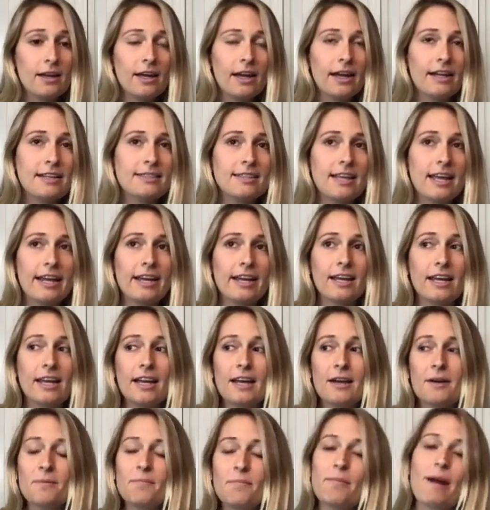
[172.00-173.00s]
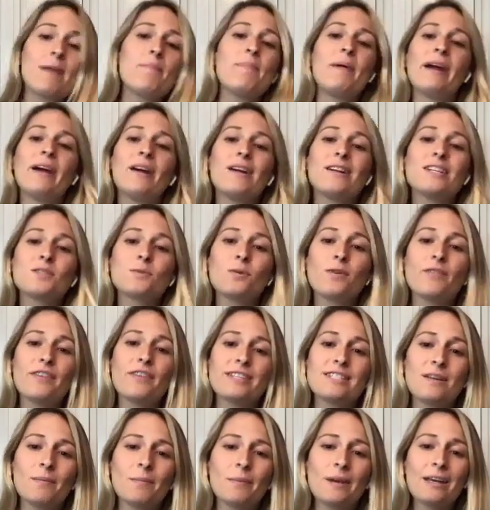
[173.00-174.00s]
It's like my parents would
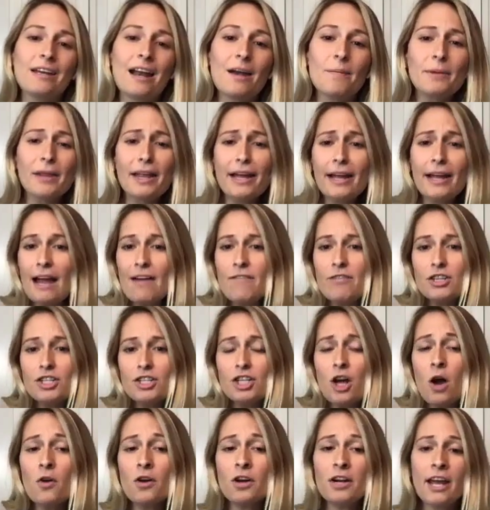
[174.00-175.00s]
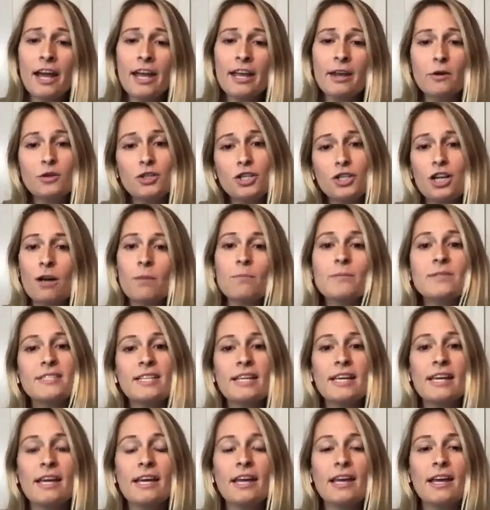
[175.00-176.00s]
visit me and I'd be like, I have a show tonight, you should come
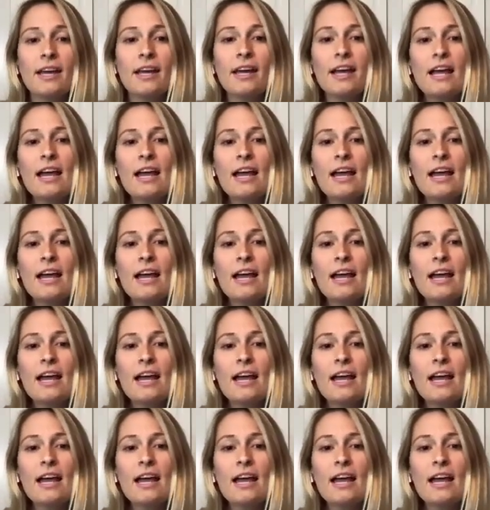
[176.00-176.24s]
see.